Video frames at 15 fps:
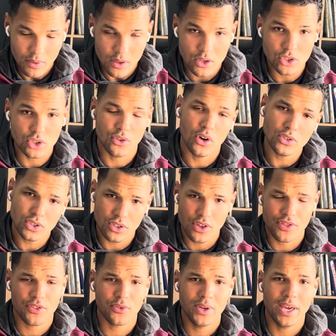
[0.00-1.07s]
So those are the
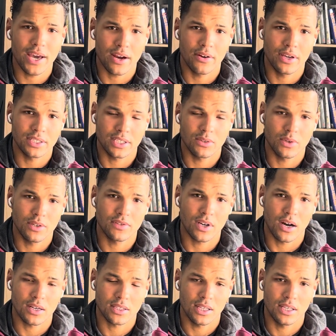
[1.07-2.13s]
3 areas that we've
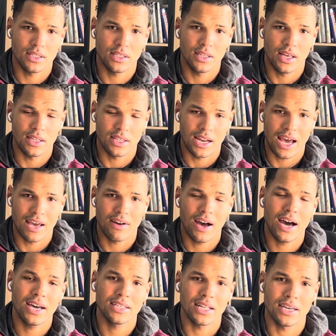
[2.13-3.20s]
talked that I
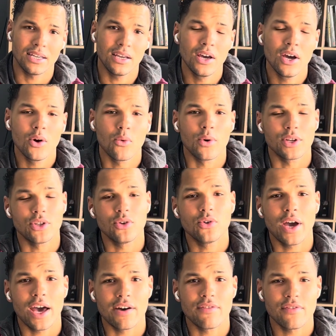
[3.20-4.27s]
highlight when you
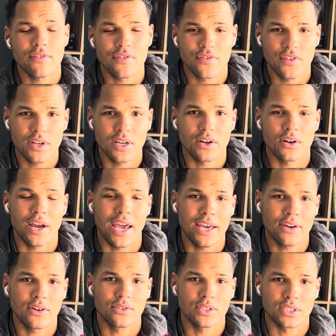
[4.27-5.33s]
have foot or
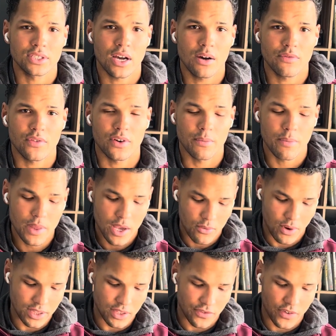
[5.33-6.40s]
ankle discomfort,
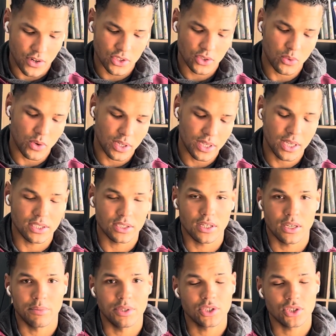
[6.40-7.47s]
right? The first one is going
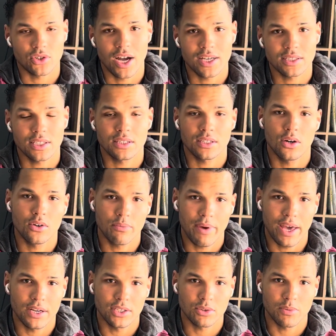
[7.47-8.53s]
to be stress and load
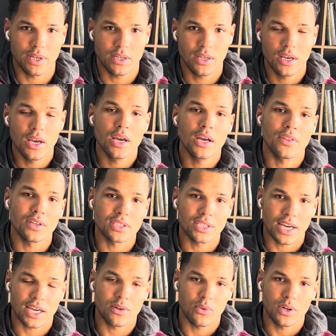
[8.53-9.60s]
management. The
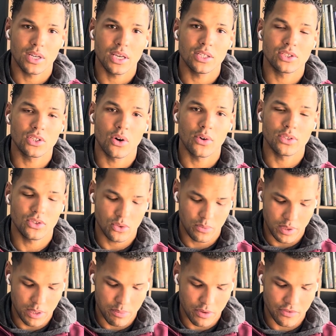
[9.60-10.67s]
second one is going to
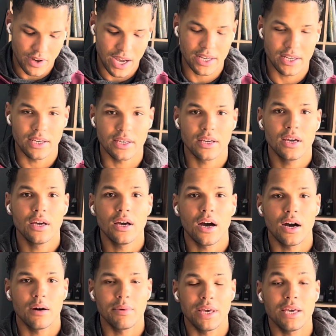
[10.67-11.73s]
be providing
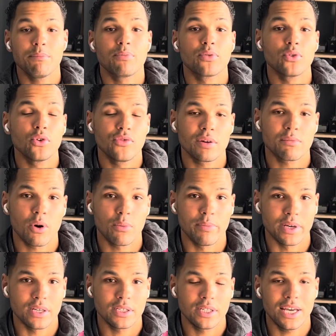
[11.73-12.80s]
improving
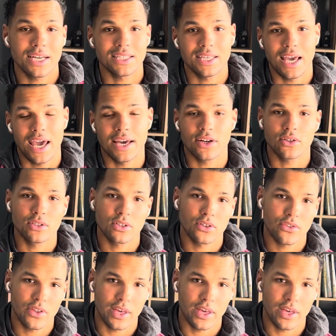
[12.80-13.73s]
mobility at the ankle or the